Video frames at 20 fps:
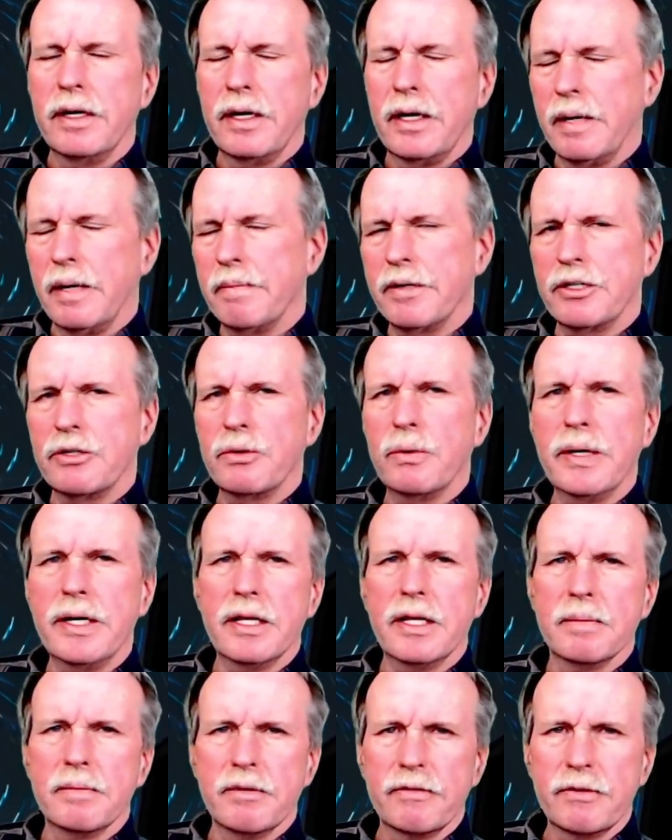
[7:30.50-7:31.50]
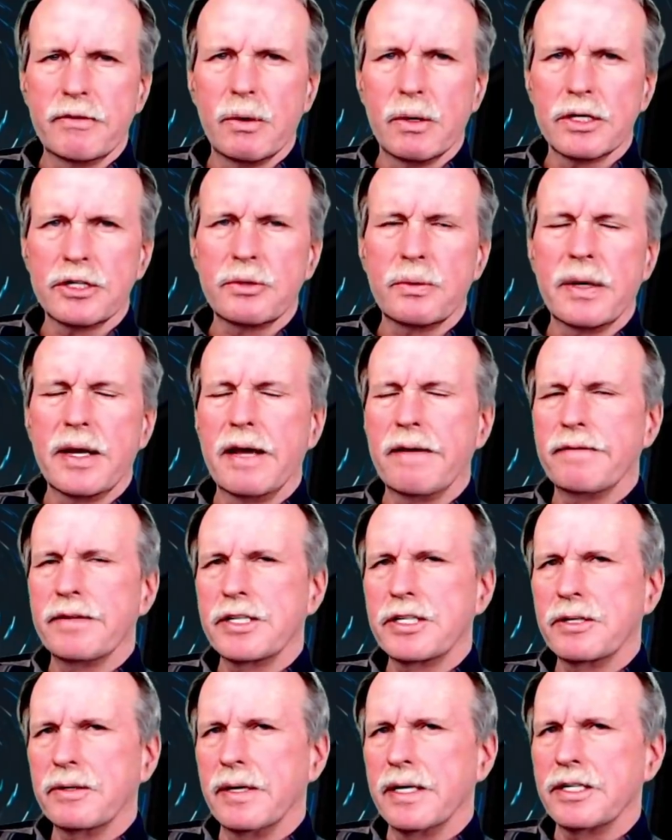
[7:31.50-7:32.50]
And between them, of course, we have a
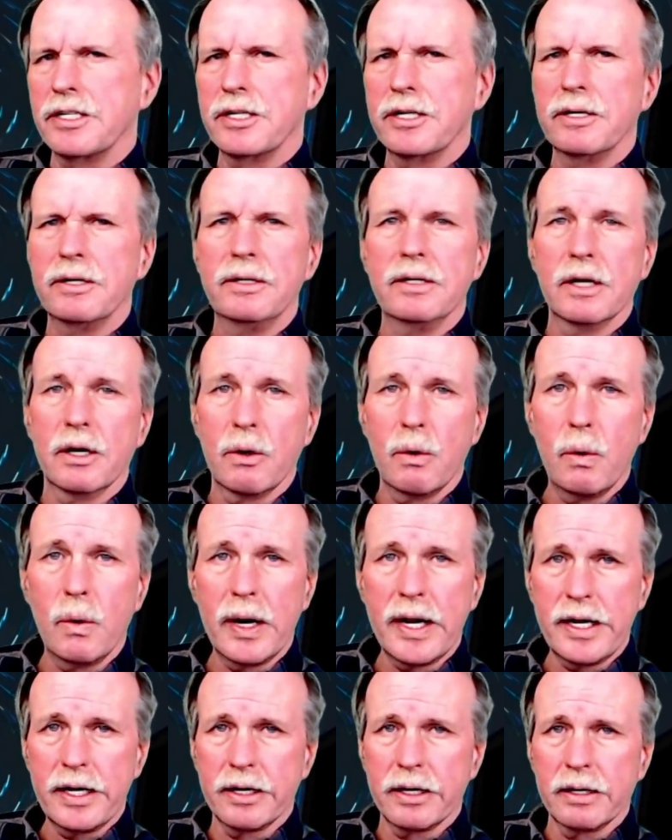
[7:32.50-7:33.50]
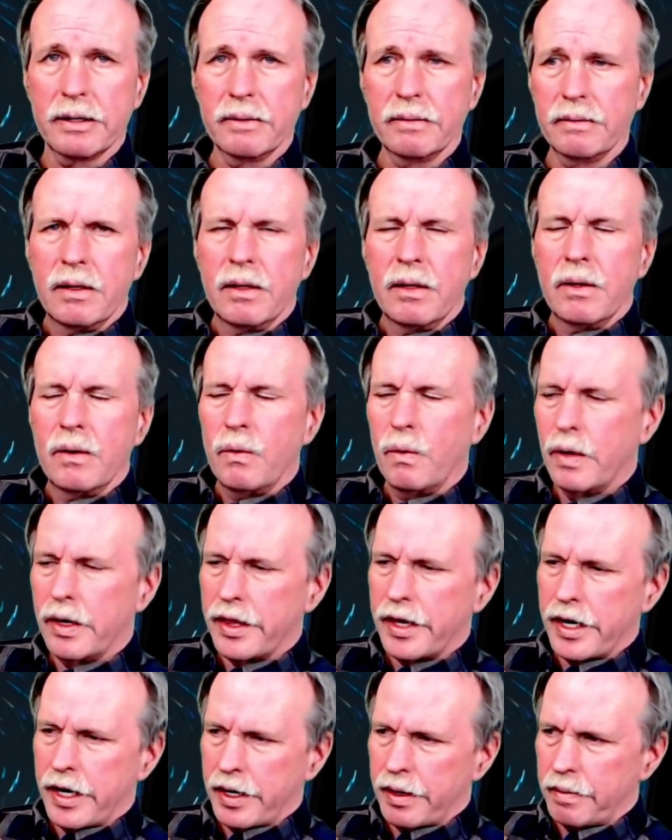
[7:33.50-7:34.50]
celestial equator where
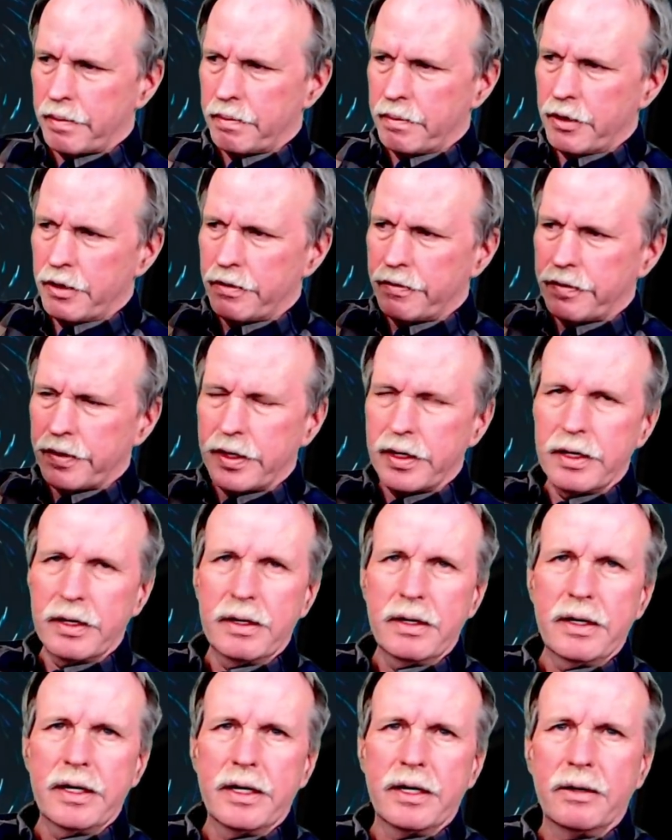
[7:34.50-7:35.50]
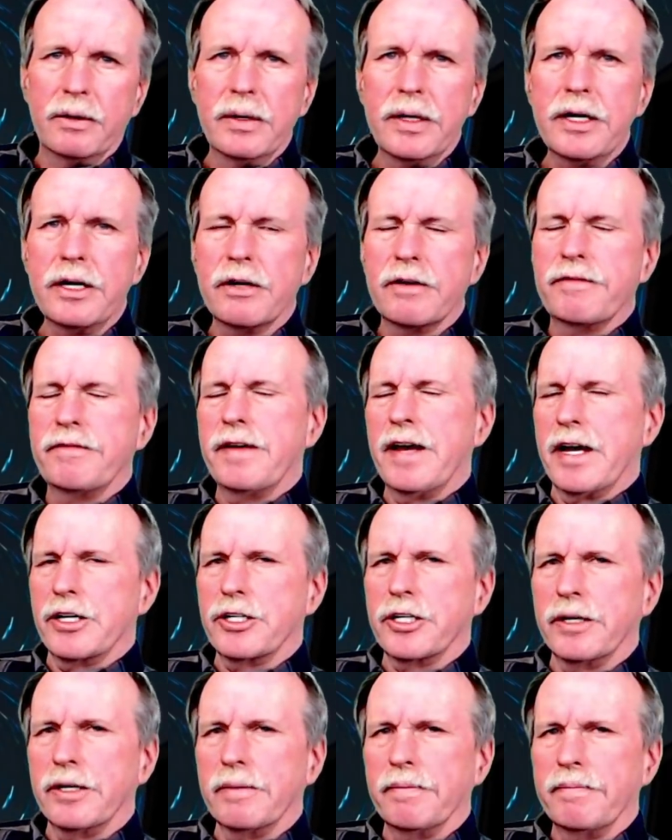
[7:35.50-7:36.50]
they move in a linear
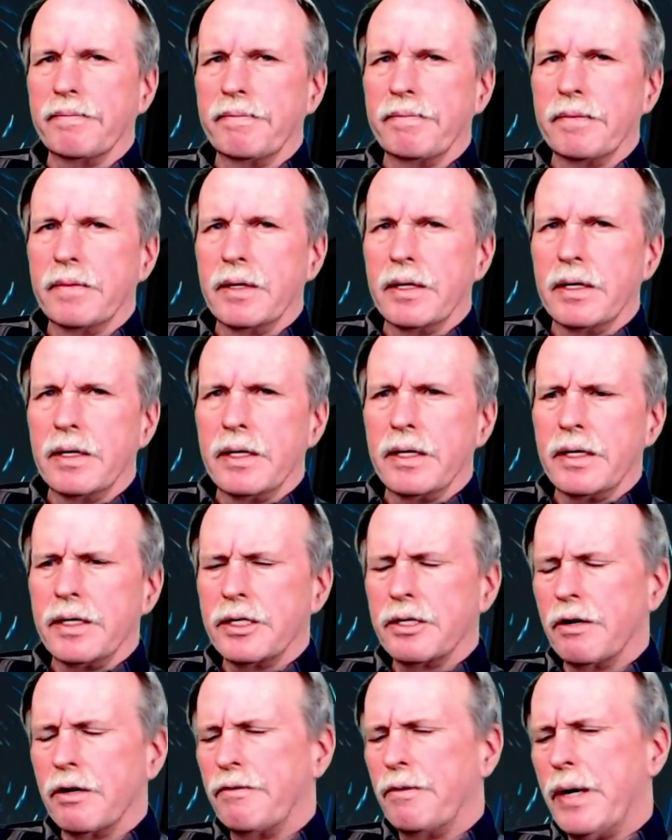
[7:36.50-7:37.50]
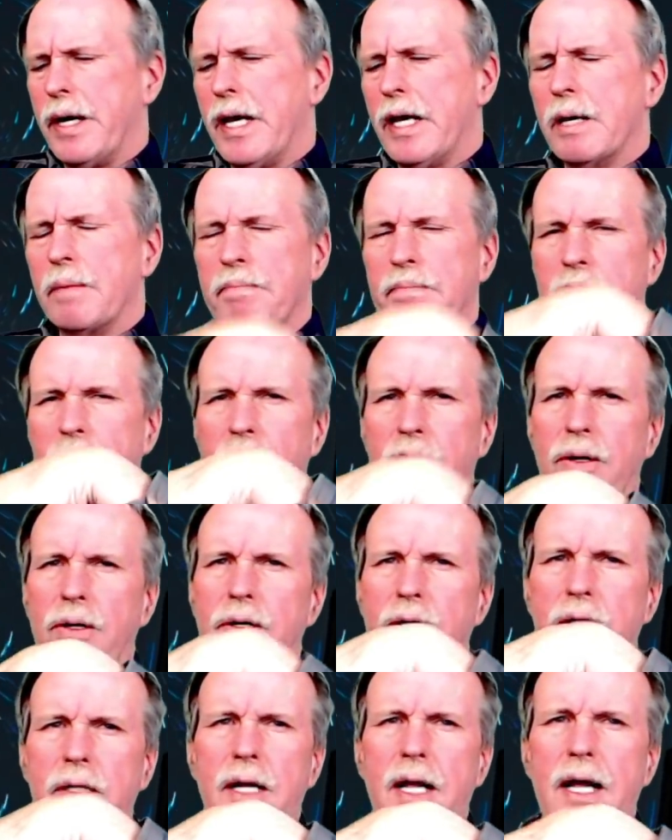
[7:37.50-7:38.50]
fashion. So if we had a
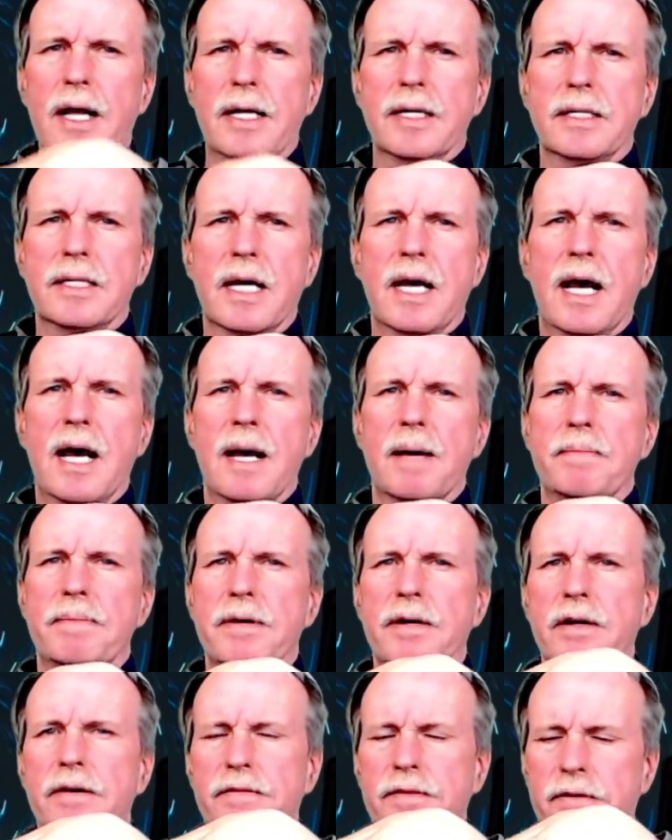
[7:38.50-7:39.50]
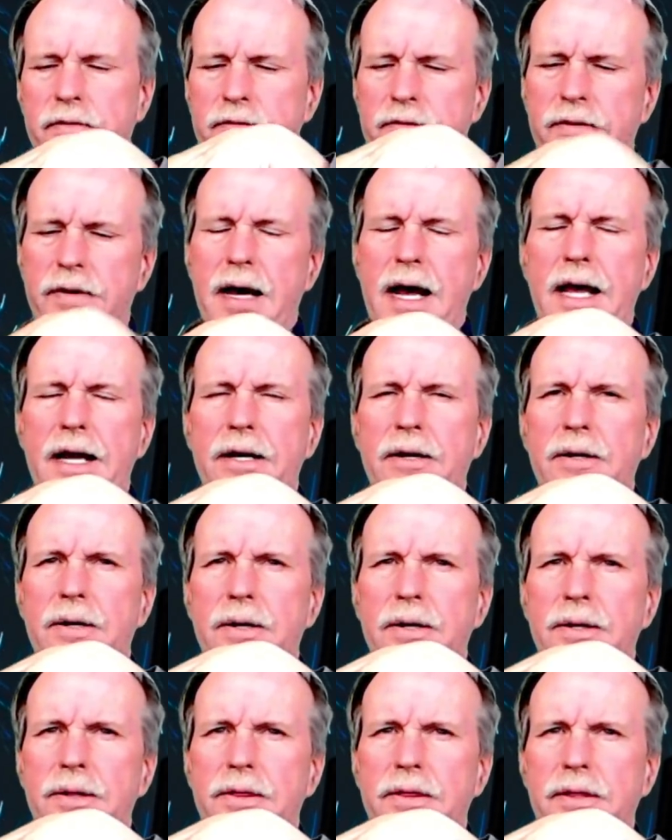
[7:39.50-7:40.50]
bowl on top of a flat
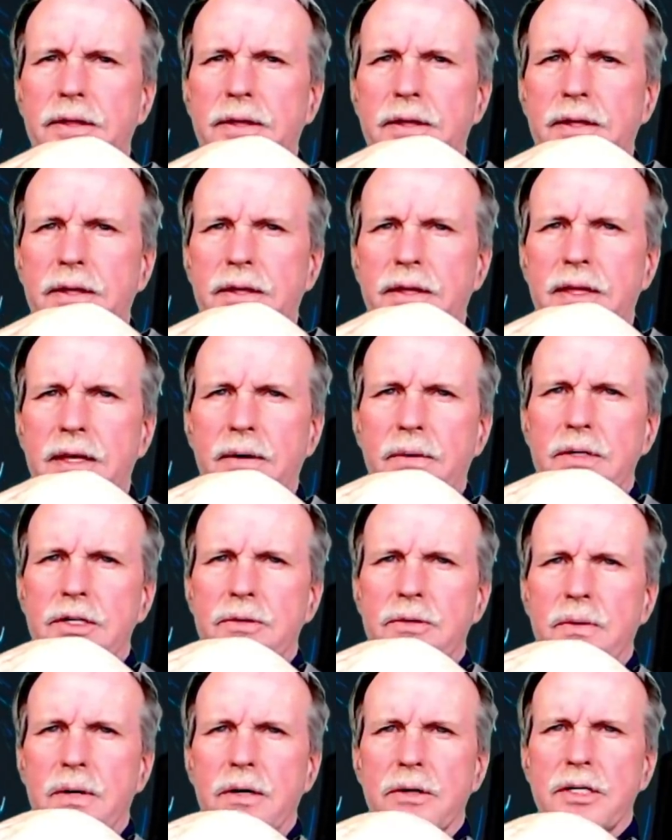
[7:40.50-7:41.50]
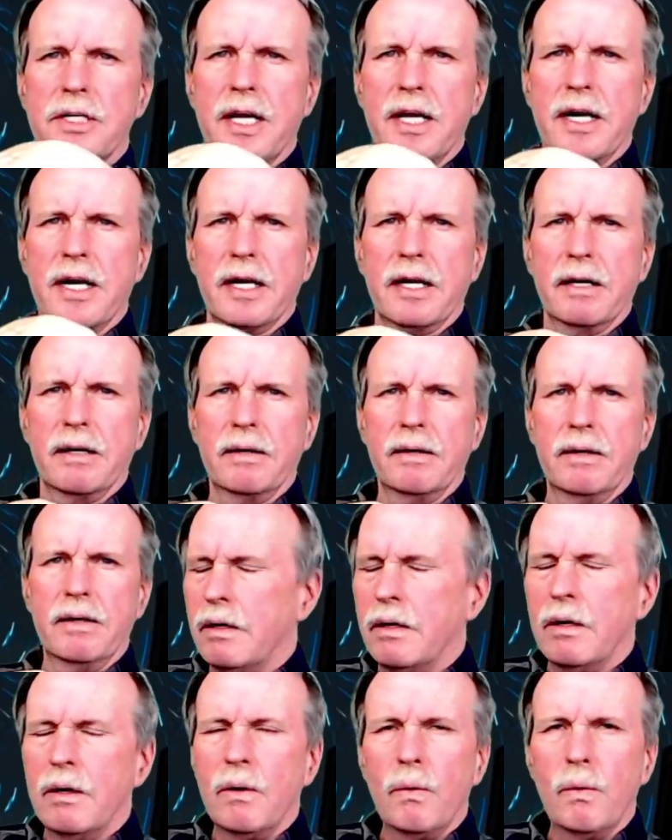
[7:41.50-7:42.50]
Earth that was rotating,
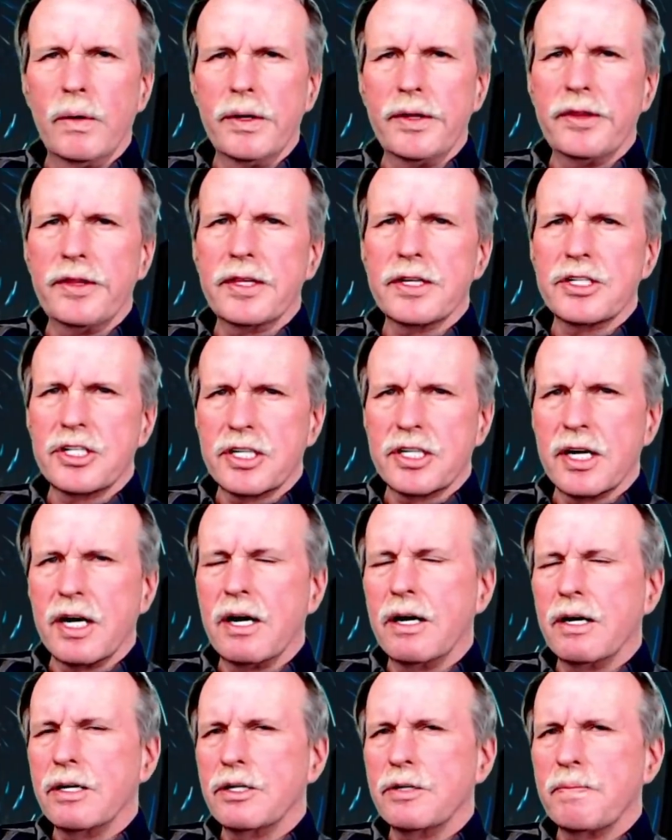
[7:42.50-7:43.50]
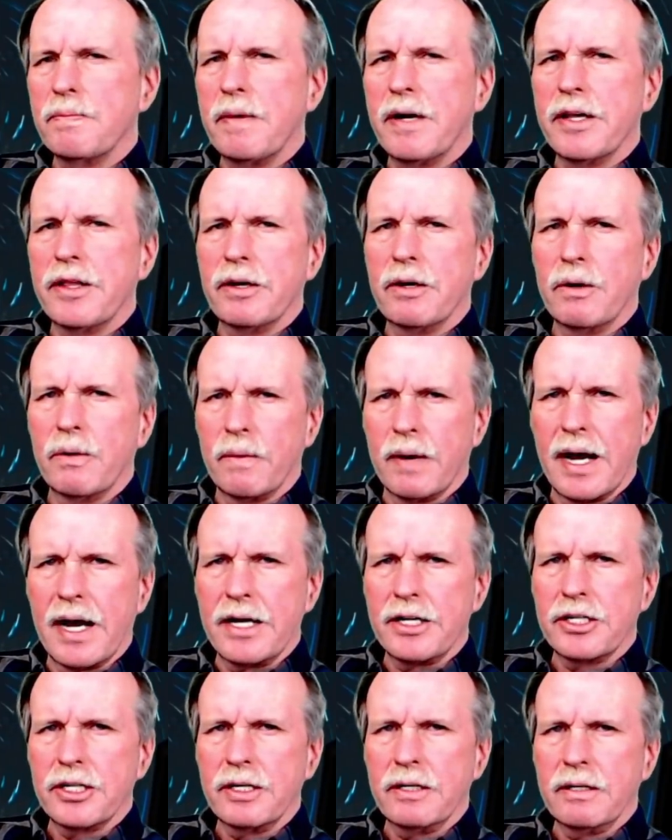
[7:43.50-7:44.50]
wouldn't the stars by the
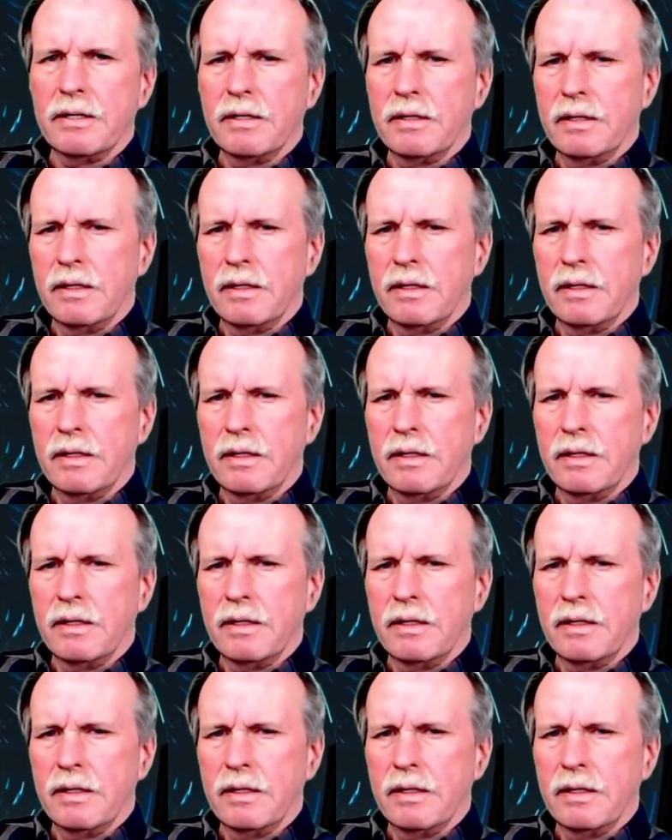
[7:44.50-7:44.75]
horizon